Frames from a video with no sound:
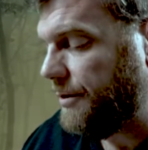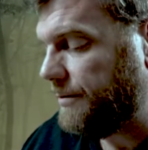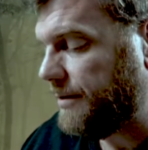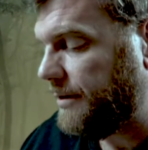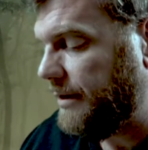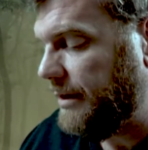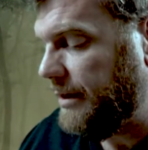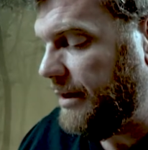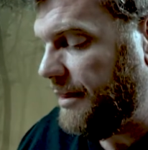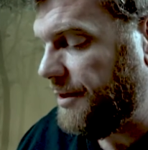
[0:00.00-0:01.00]
over,
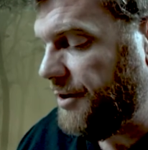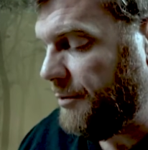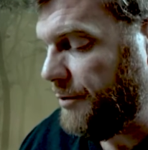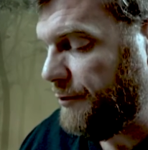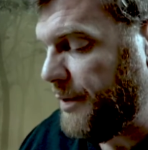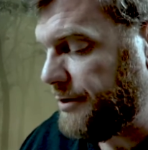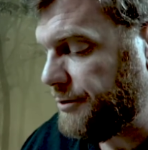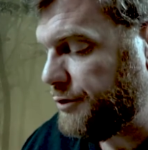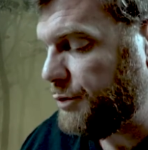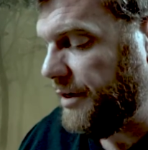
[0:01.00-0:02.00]
the number of
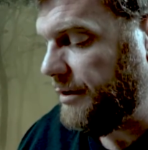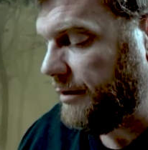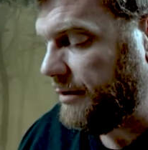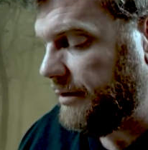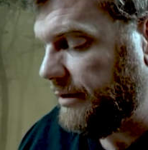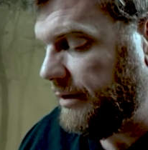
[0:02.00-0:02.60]
pictures dwindled,